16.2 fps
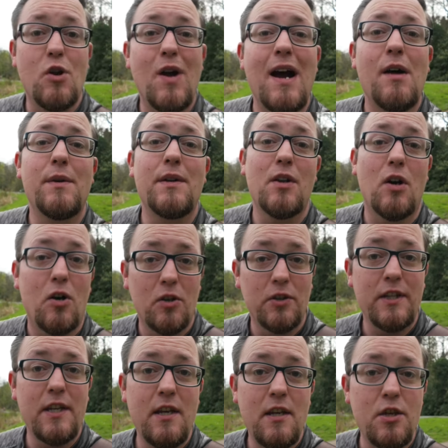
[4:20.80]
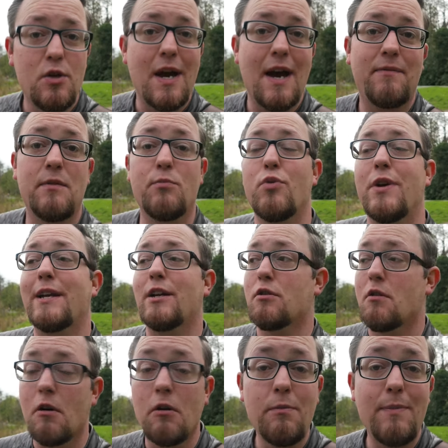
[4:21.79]
You know how in Aldi you have to bring
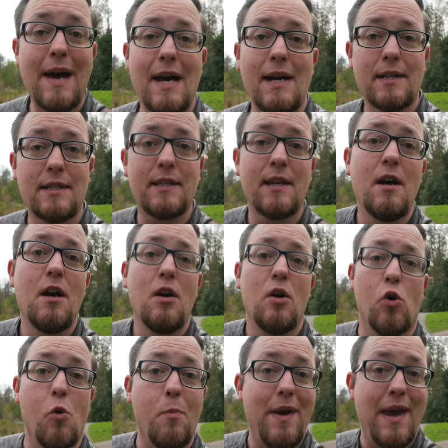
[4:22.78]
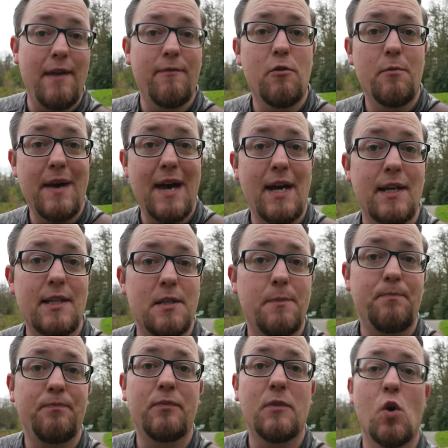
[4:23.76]
your own bags or pay for
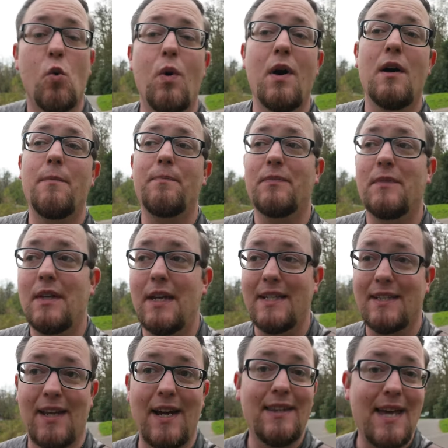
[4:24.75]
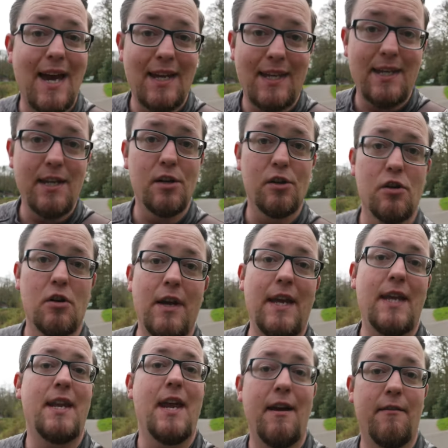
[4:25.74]
bags? Well, it's like that here
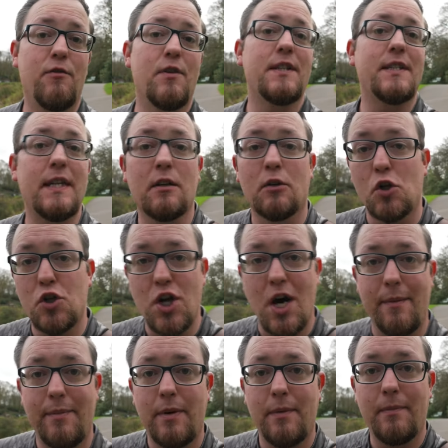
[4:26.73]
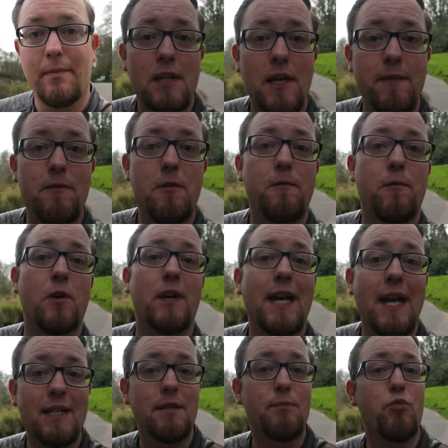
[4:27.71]
in every single shop. If you
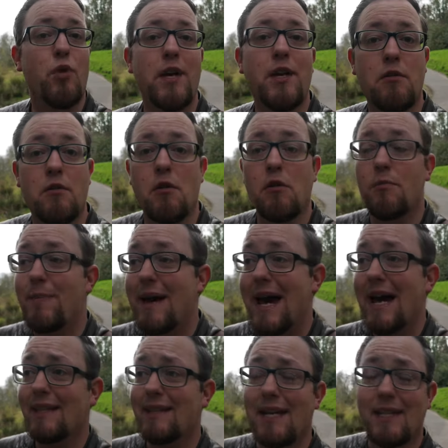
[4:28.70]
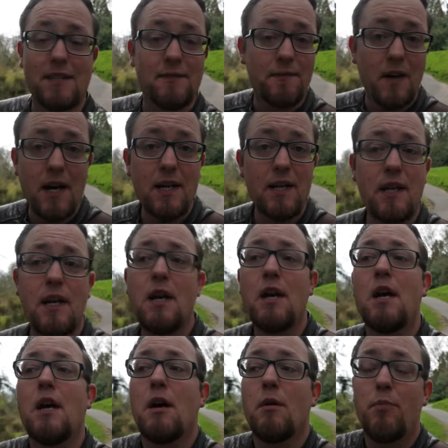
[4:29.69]
forget to bring your own bag, that's fine,
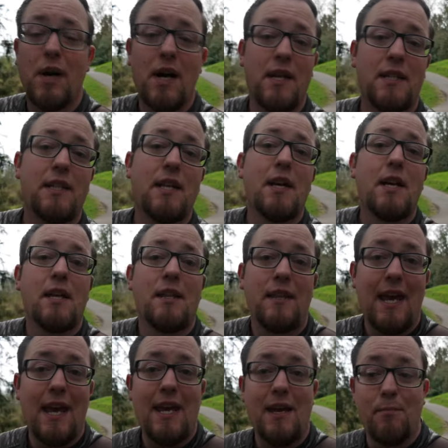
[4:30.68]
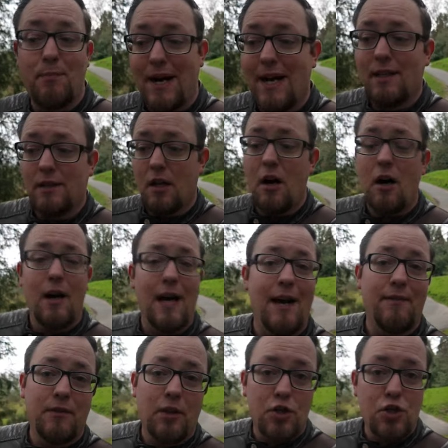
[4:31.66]
but they by law
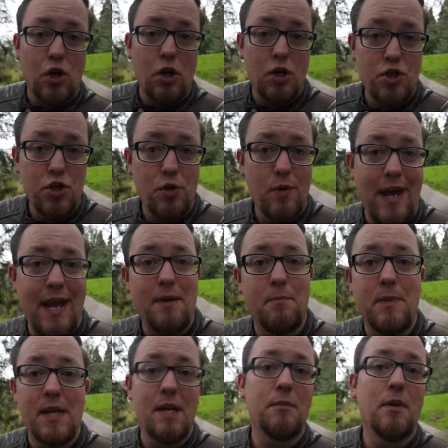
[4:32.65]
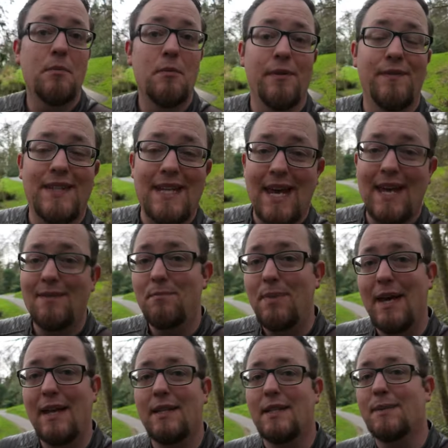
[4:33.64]
have to charge you a minimum of 10
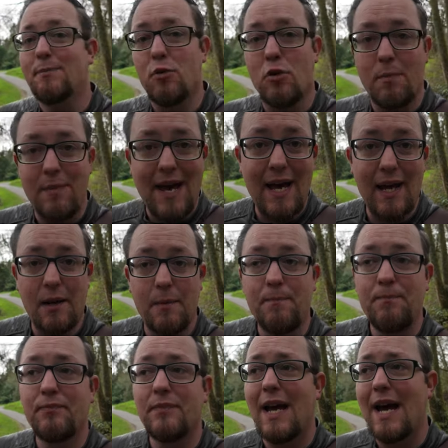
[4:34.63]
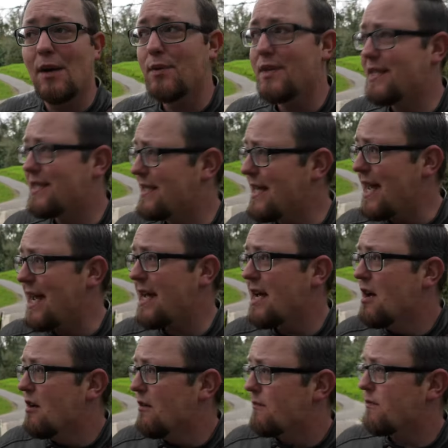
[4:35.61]
pence per bag. I would say
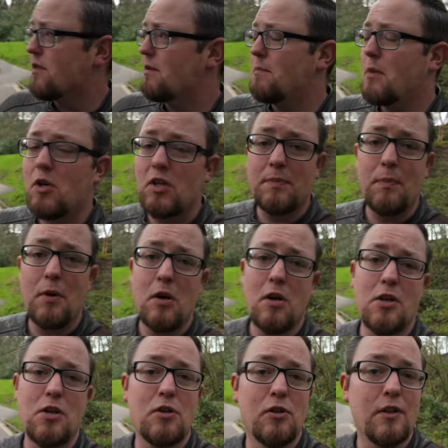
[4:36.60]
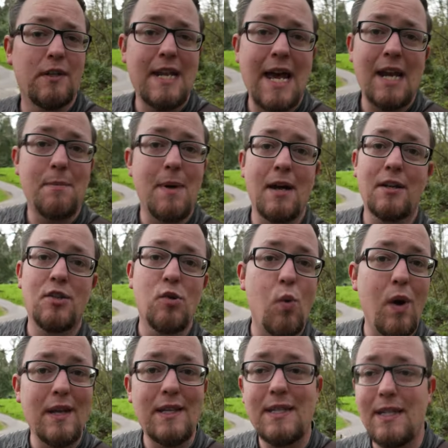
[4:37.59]
for the most part, you're looking at about
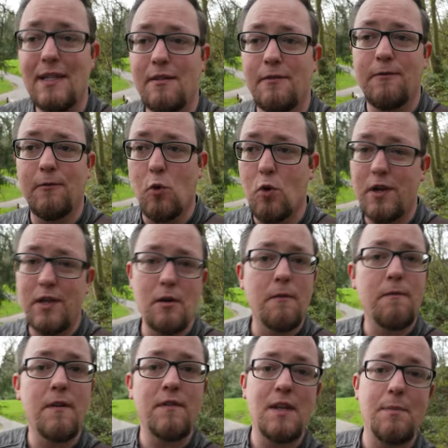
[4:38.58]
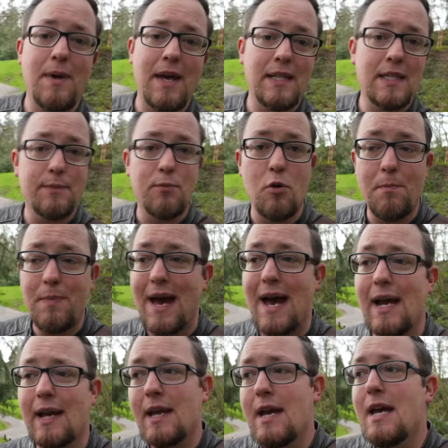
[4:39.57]
20 to 40 or 50 pence per
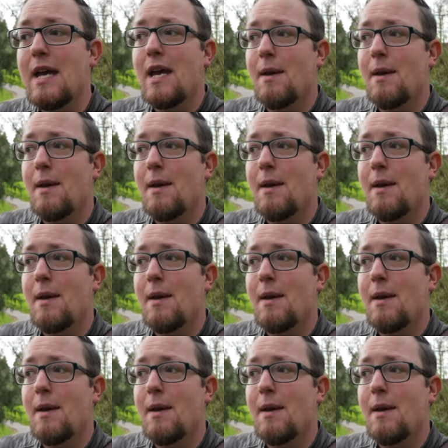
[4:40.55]
bag,